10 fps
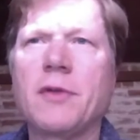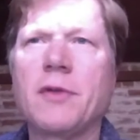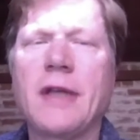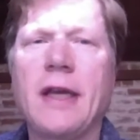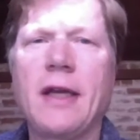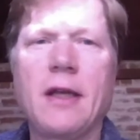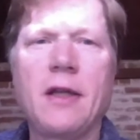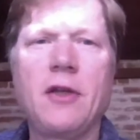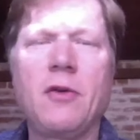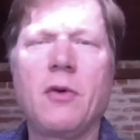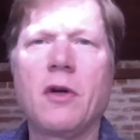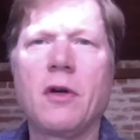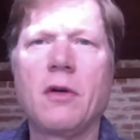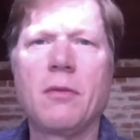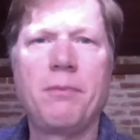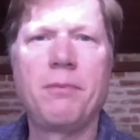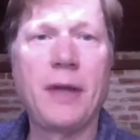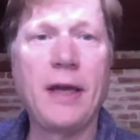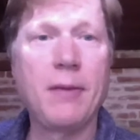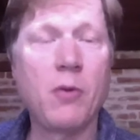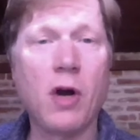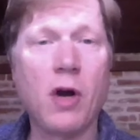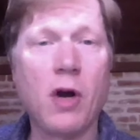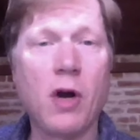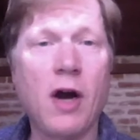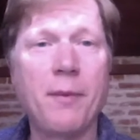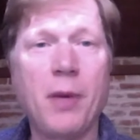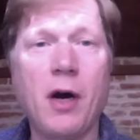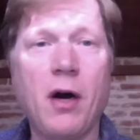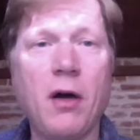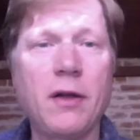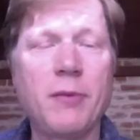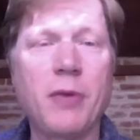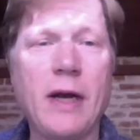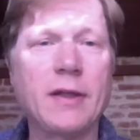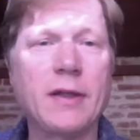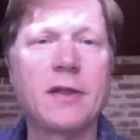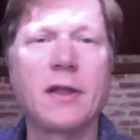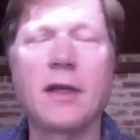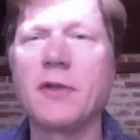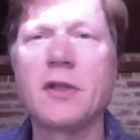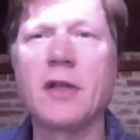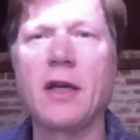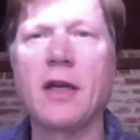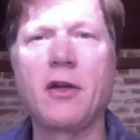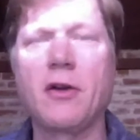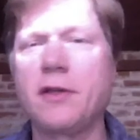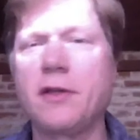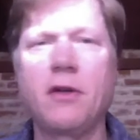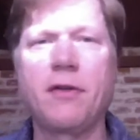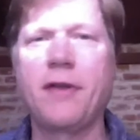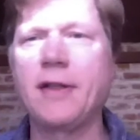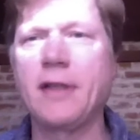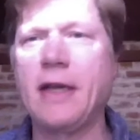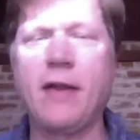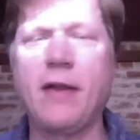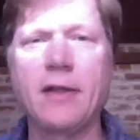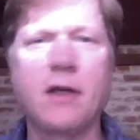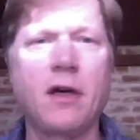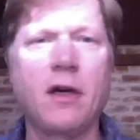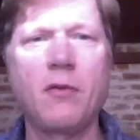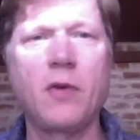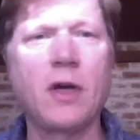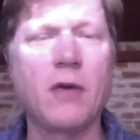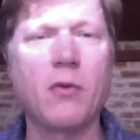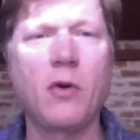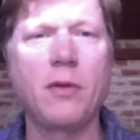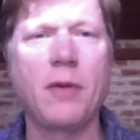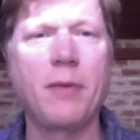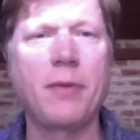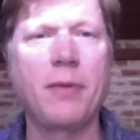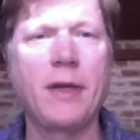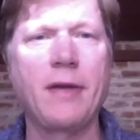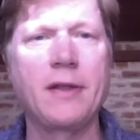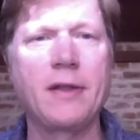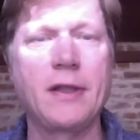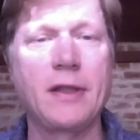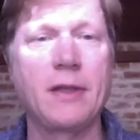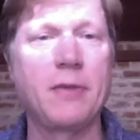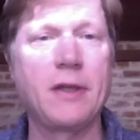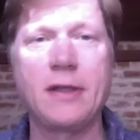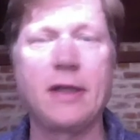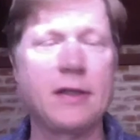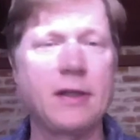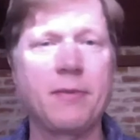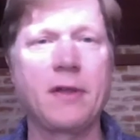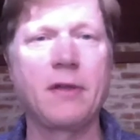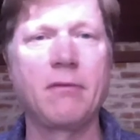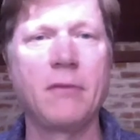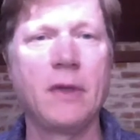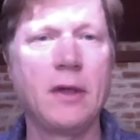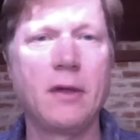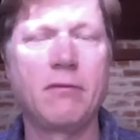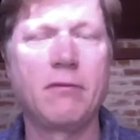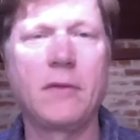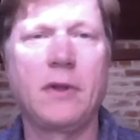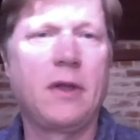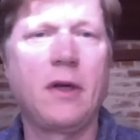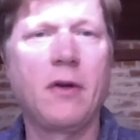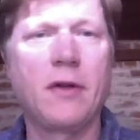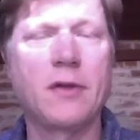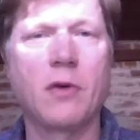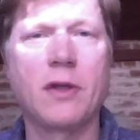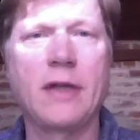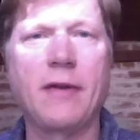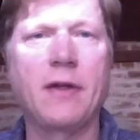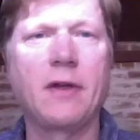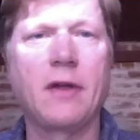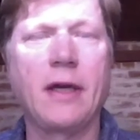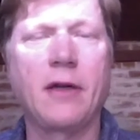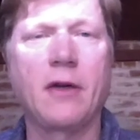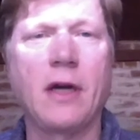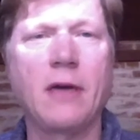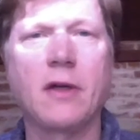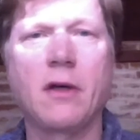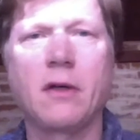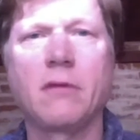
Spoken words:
saying that you were playing more off the ball in practice, and I was just kind of curious your thoughts on how that's gone and what kind of role you might play this season. I mean, is that something, you know, that's worked out that you like, or how's it gone?